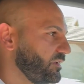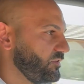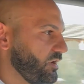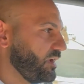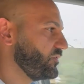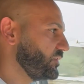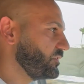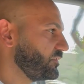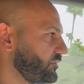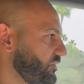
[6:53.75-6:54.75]
You have
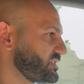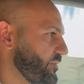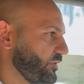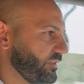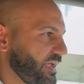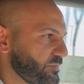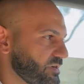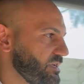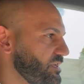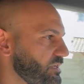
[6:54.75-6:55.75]
for example,
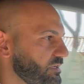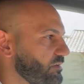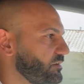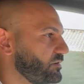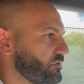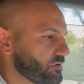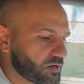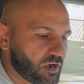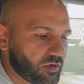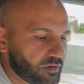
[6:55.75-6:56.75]
Lamborghini
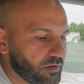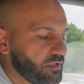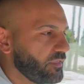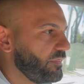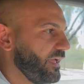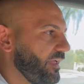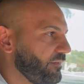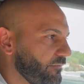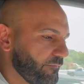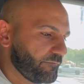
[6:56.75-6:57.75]
Huracan, that
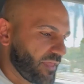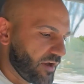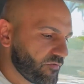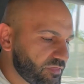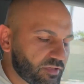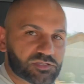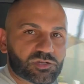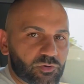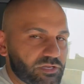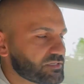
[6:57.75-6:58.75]
everything
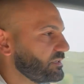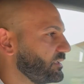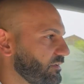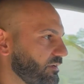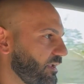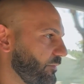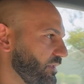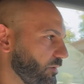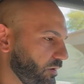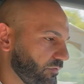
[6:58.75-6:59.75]
squeaks in it. I
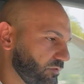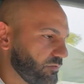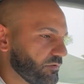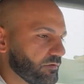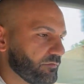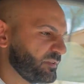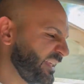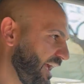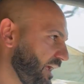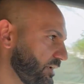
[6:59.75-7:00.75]
mean, the
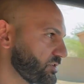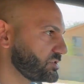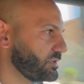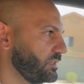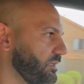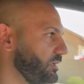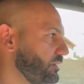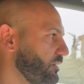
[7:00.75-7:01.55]
dash, the